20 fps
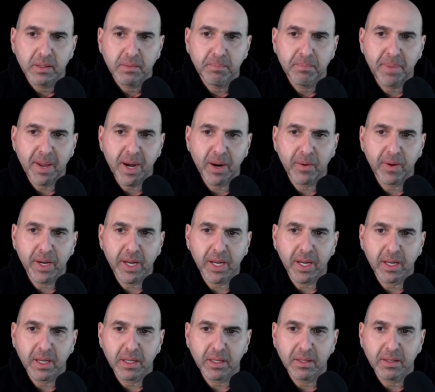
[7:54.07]
pairing
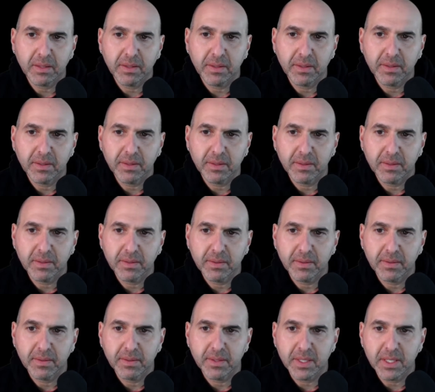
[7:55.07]

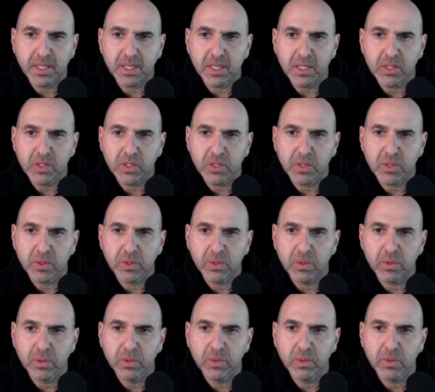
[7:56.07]
these
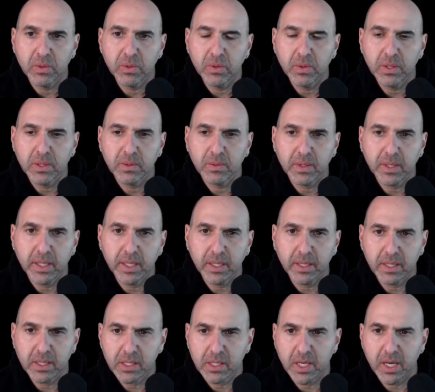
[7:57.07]
two, right?
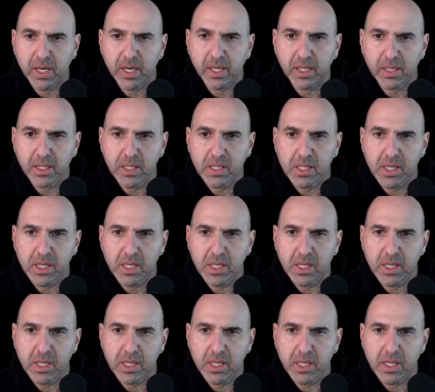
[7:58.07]
This guy, and then